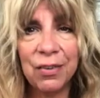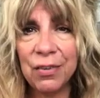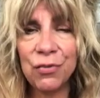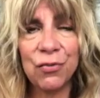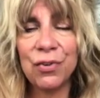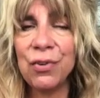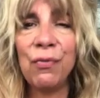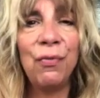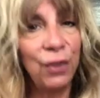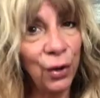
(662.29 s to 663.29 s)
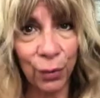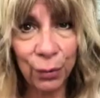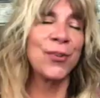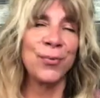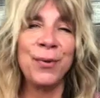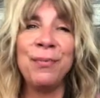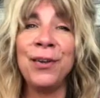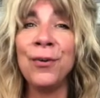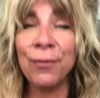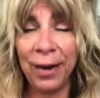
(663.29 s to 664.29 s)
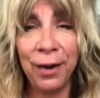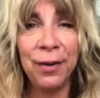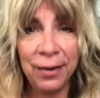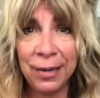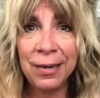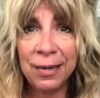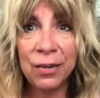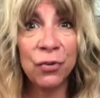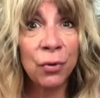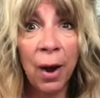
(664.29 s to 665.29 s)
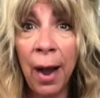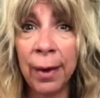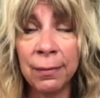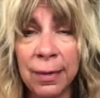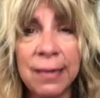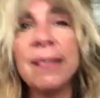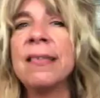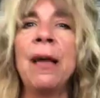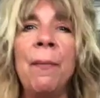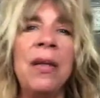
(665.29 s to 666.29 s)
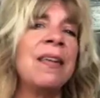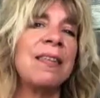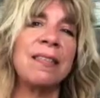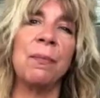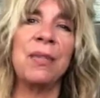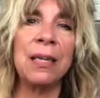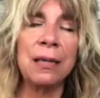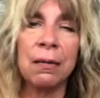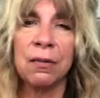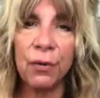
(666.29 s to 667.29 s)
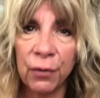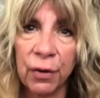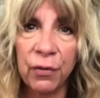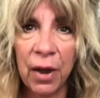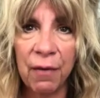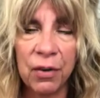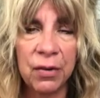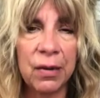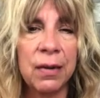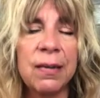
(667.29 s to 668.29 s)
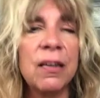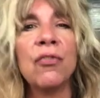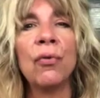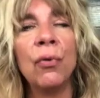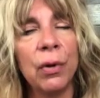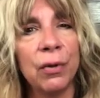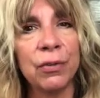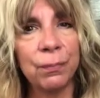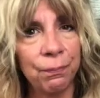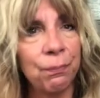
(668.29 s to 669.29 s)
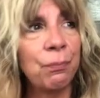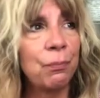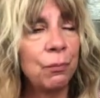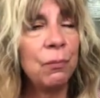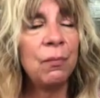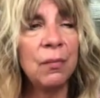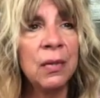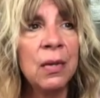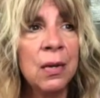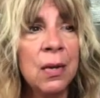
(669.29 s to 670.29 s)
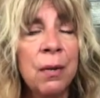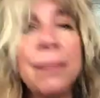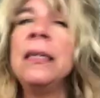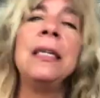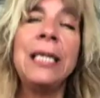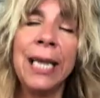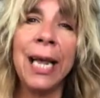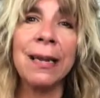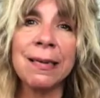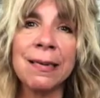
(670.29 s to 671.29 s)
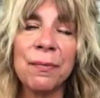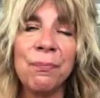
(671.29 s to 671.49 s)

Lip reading: those are just a few, would be great to try and to step into something a little different if you haven't done essential oils. But in the end,